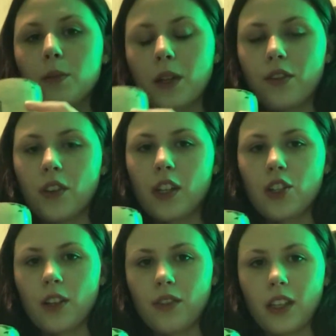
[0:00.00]
gonna finish
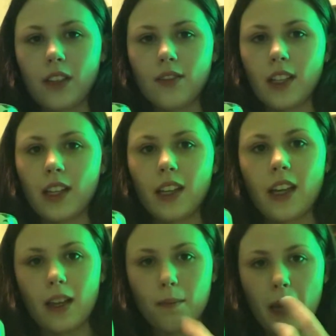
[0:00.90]
off the evening
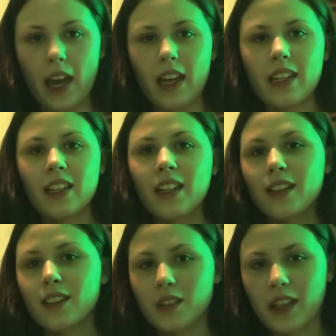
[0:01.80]
in bed.
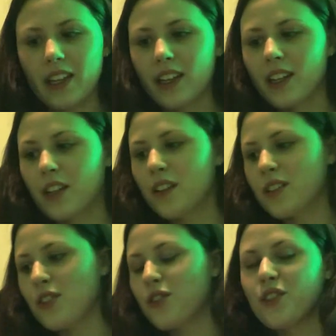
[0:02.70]
The lighting in here is
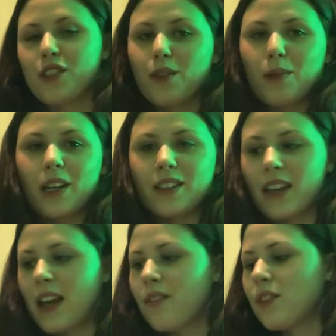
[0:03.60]
interesting because I
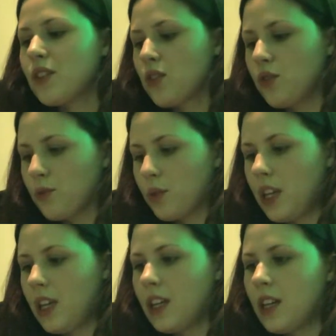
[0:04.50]
have this
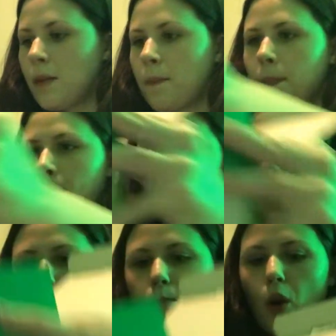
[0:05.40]
green
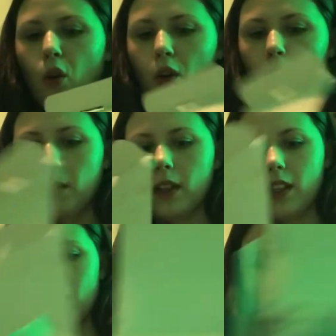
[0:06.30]
bulb.
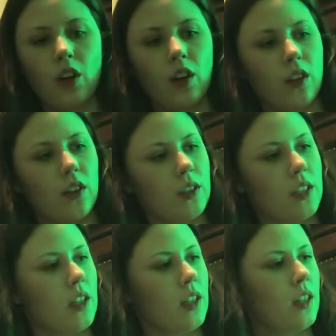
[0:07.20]
It's called
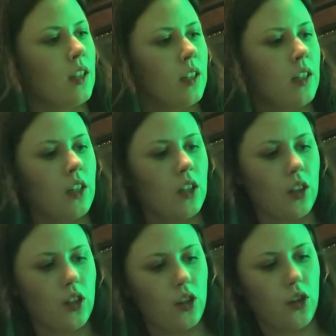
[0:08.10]

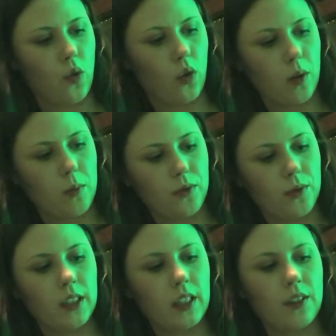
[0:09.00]
the Norb
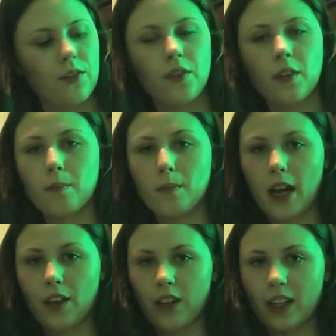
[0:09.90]
Relief
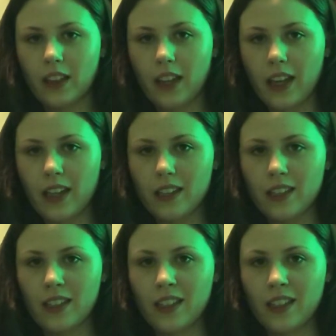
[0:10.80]
Migraine Light.